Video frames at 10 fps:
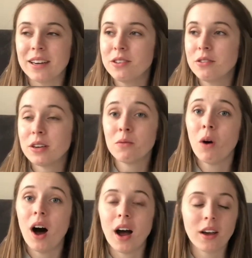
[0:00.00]
You can
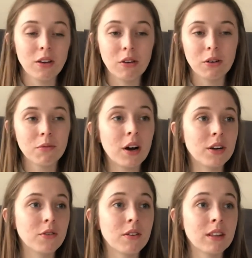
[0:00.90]
walk, you can run,
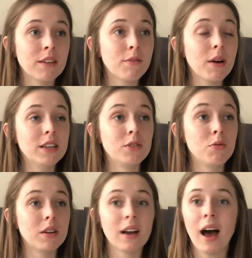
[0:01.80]
you can lift weights, you
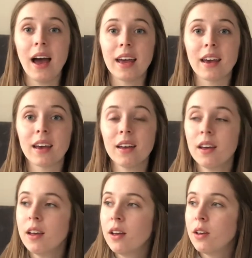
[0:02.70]
can hike,
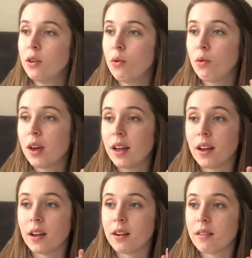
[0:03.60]
you
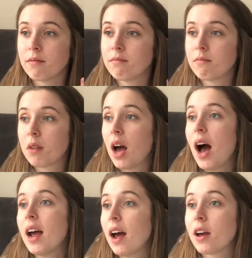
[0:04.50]
can
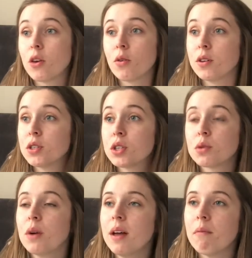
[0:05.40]
kayak, you can
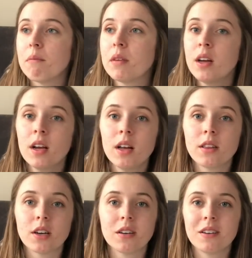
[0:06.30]
swim,
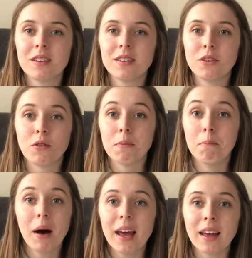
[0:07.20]
you can
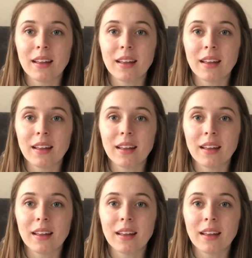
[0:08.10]
bike.